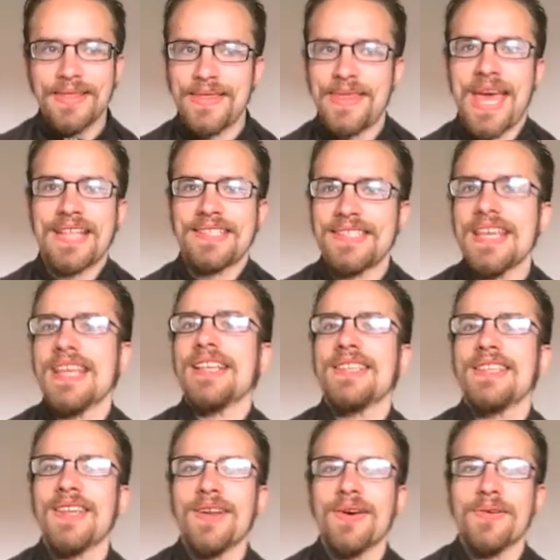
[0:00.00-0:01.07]
that's it.
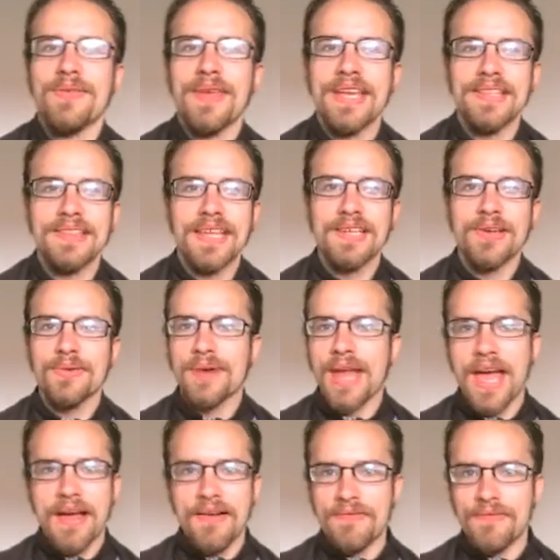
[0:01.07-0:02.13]
They don't
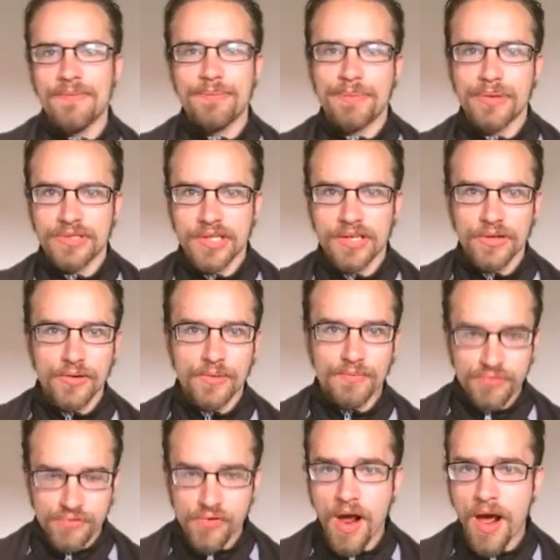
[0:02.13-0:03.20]
have particular
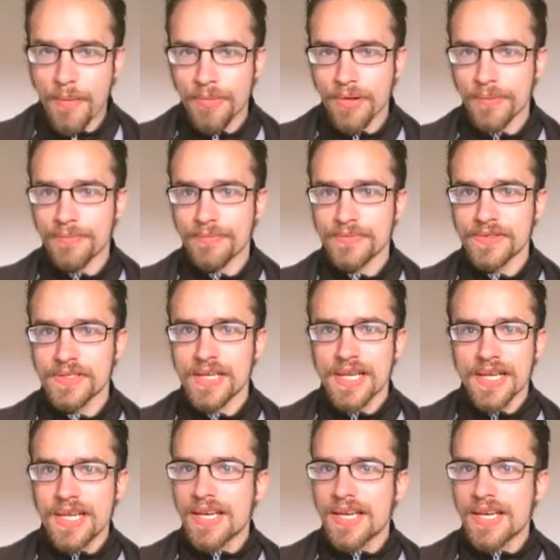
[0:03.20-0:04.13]
problems,